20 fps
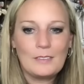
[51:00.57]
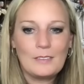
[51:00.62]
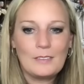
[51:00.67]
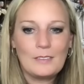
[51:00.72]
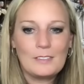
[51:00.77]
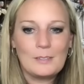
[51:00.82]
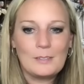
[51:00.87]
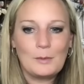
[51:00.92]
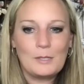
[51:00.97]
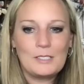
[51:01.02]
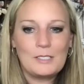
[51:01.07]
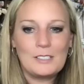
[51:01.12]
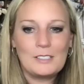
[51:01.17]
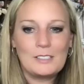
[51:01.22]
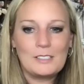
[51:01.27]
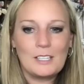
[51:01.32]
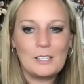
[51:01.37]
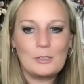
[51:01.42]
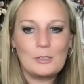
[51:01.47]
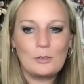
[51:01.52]
Somebody says
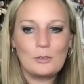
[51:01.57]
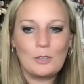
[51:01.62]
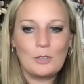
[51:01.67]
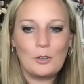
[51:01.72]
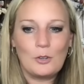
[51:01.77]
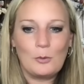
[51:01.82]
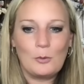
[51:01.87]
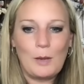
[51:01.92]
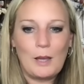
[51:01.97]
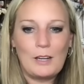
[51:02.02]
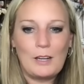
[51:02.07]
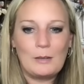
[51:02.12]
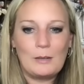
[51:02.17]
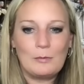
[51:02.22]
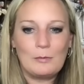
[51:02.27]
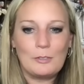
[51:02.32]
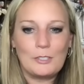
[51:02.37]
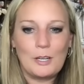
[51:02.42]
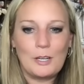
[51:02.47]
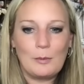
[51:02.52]
Lester thought you were mad at him
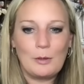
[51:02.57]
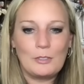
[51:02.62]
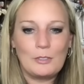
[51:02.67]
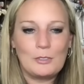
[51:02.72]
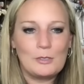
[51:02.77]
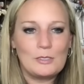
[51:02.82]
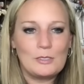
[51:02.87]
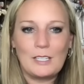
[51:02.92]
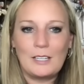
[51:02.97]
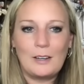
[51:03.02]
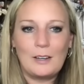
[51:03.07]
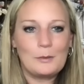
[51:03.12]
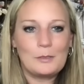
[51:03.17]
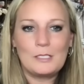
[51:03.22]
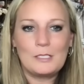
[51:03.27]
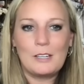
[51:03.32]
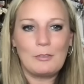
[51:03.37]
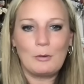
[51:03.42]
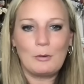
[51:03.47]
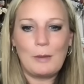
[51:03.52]
for Timeout Tuesday. I was
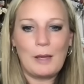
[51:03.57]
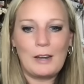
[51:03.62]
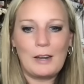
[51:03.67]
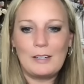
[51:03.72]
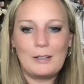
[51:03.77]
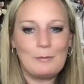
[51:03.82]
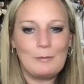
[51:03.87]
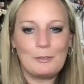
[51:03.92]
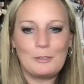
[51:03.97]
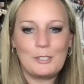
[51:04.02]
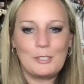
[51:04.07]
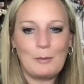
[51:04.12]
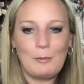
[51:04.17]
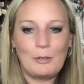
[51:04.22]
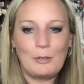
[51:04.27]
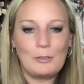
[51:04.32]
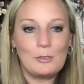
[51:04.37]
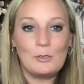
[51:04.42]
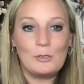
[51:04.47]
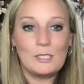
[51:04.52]
never mad at him for
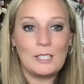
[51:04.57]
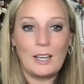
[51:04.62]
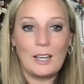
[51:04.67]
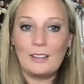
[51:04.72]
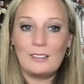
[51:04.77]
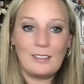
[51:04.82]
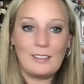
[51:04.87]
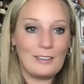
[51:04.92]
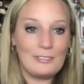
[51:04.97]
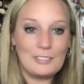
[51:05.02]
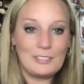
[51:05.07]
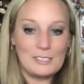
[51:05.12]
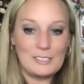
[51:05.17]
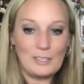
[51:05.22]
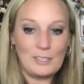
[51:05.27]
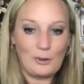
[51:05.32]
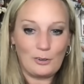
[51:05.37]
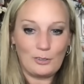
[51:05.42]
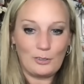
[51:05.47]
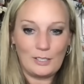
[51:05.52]
Timeout Tuesday. I laughed
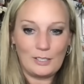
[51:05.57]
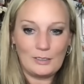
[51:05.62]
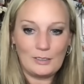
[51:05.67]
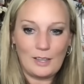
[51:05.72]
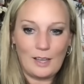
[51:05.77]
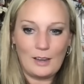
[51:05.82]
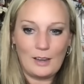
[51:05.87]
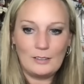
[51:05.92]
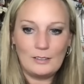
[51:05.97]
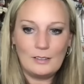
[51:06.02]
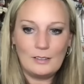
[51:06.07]
hysterically at that.